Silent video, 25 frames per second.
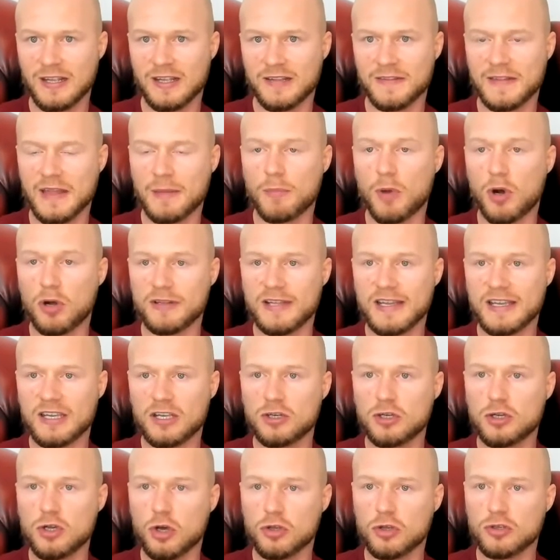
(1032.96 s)
They're more like
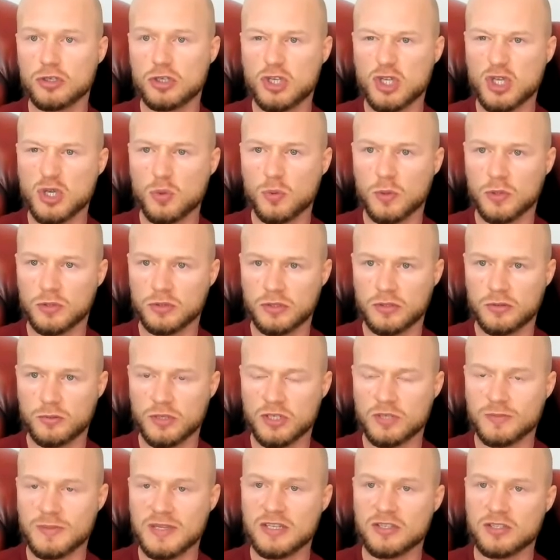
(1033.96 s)
non dual,
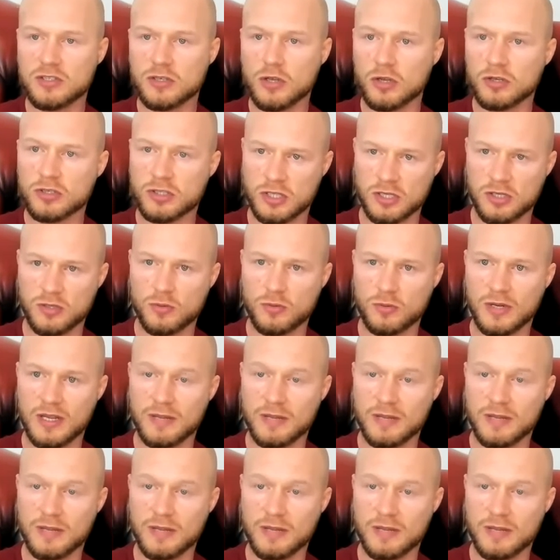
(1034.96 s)
which means not two.